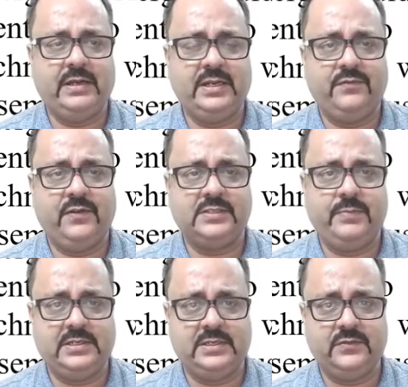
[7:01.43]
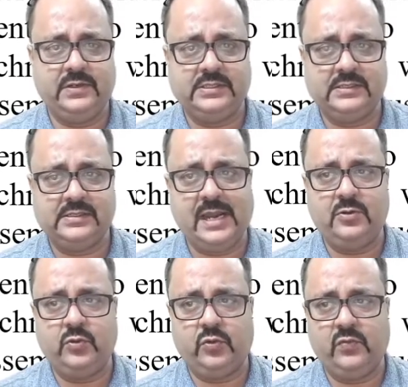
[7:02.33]
first patent was
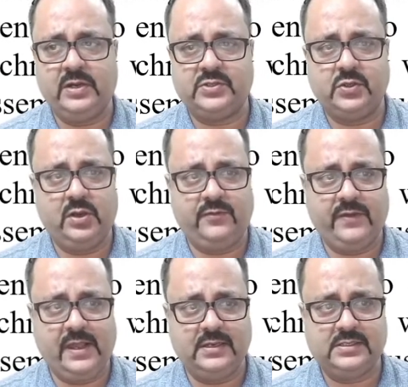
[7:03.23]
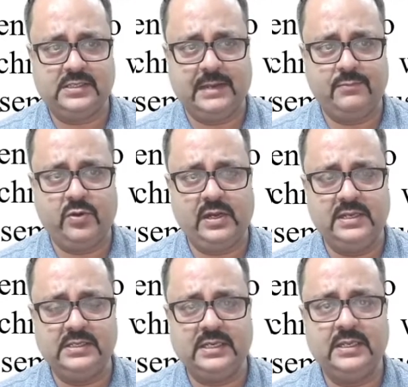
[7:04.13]
assigned to Robert Soloff and Seymour
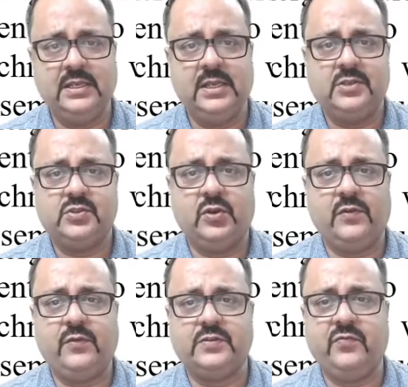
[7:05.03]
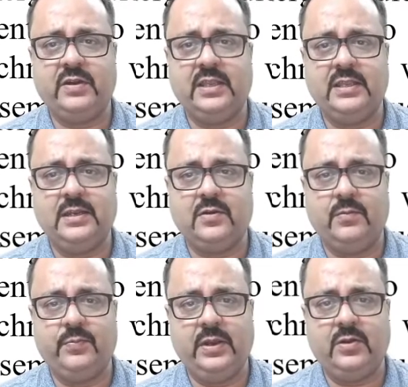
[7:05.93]
Lindsay. Soloff was working in a
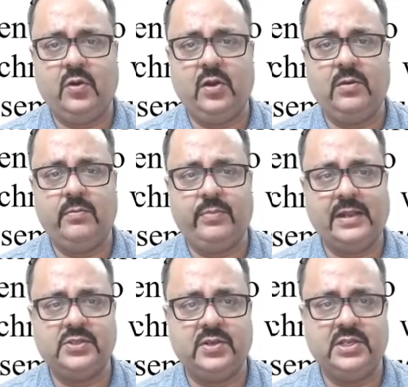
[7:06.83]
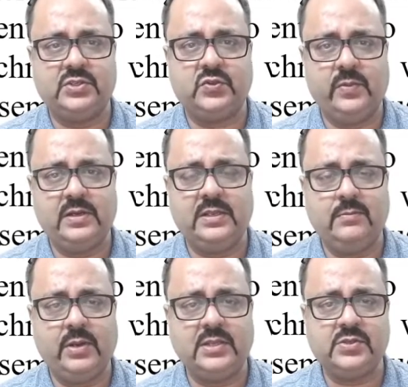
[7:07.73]
company called Branson Instrument. In
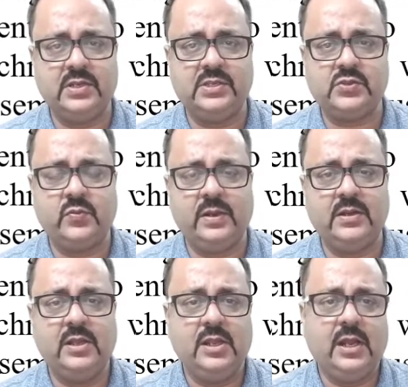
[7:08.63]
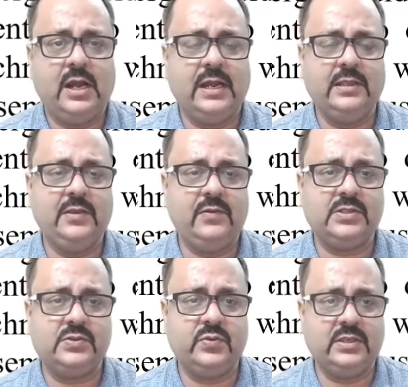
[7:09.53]
Branson Instrument, he
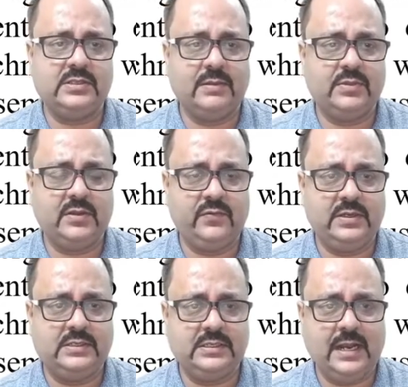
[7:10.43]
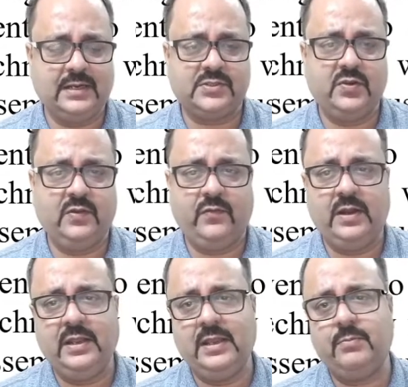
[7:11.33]
was doing something with ultrasonic
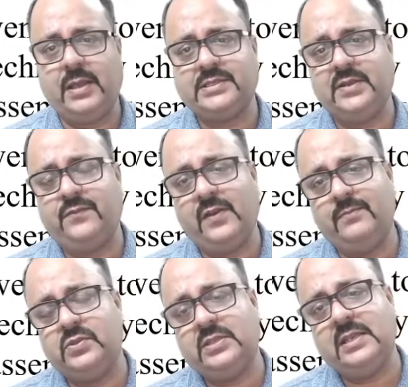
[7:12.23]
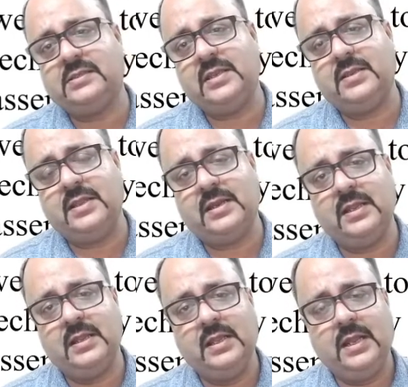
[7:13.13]
welding and plastic films. He has said
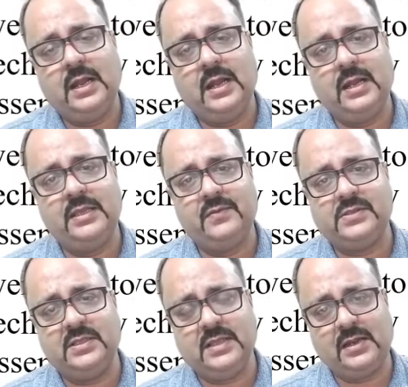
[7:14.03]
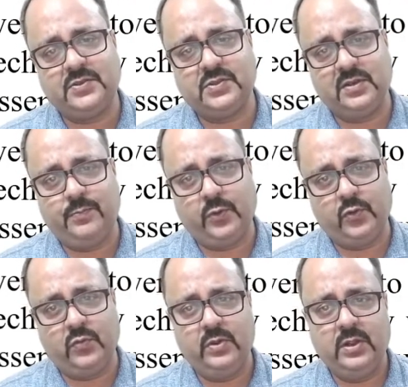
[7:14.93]
that he has seen the ultrasonic
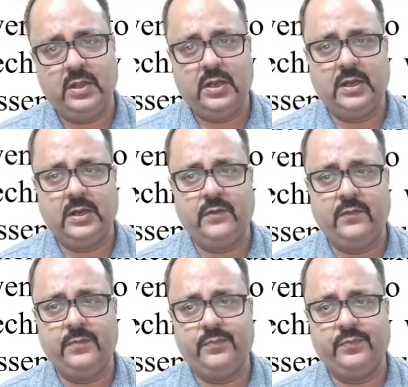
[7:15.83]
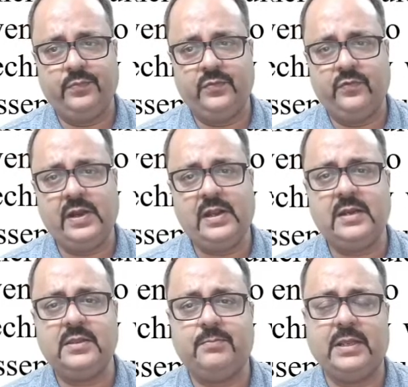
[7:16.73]
probe
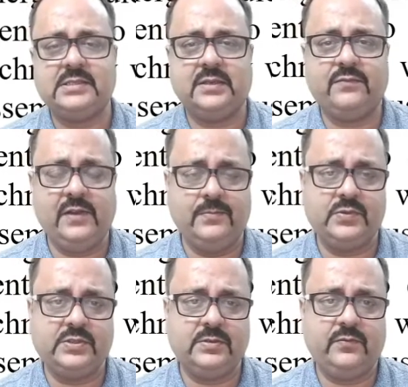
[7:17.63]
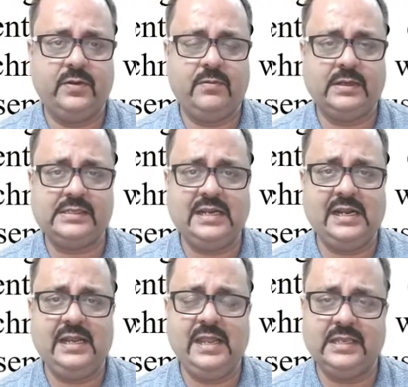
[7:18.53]
welded the plastic films when
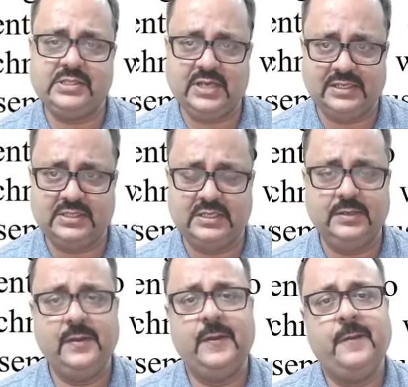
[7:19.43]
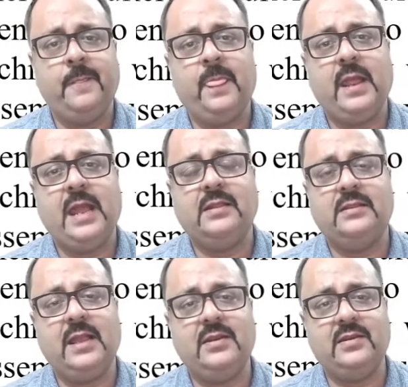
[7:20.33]
accidentally he has touched it, and
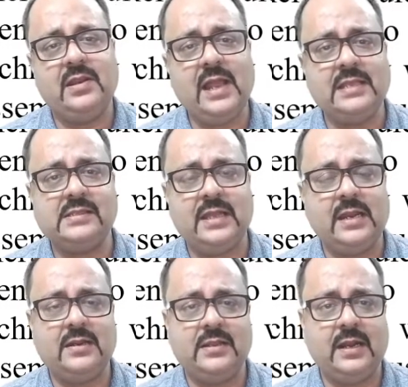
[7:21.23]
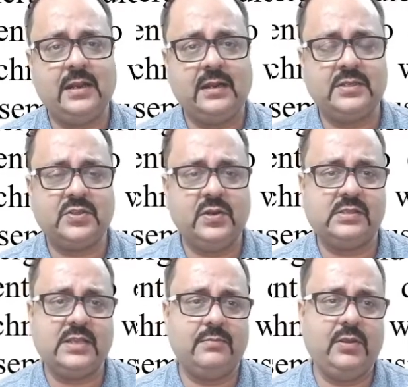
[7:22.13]
he realized that
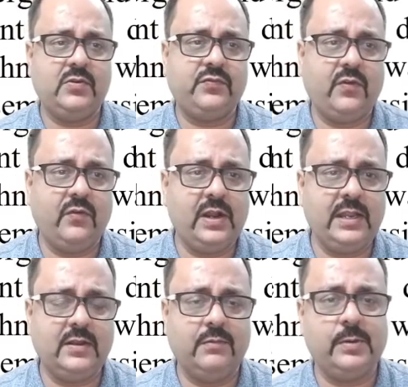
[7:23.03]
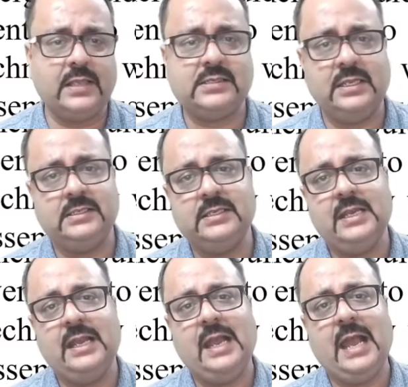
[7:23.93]
ultrasonics can be used for welding of plastics.
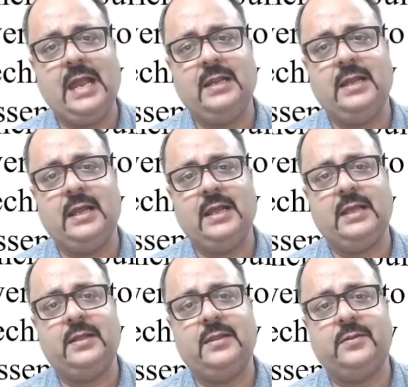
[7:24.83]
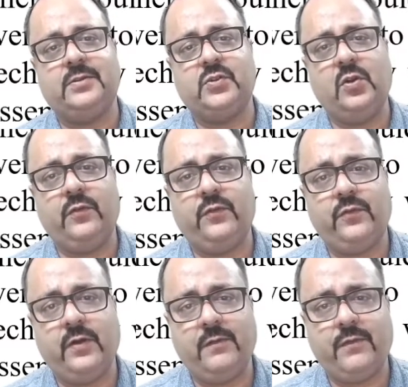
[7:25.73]
And Soloff
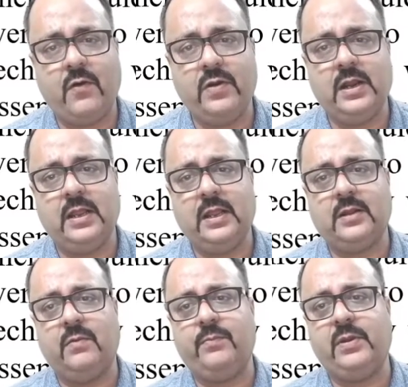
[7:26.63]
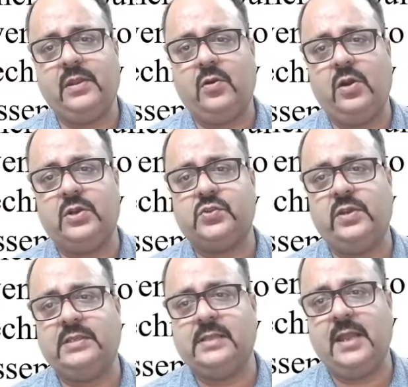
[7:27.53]
founded a company called
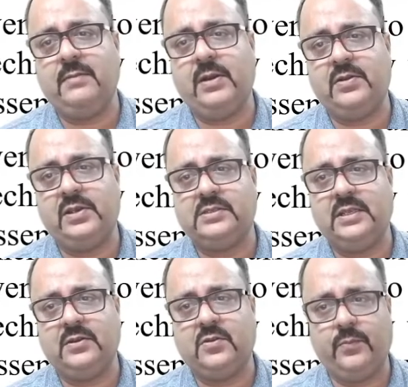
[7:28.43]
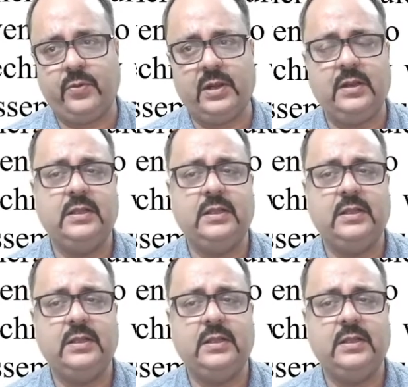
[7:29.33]
Sonics and Materials Incorporated,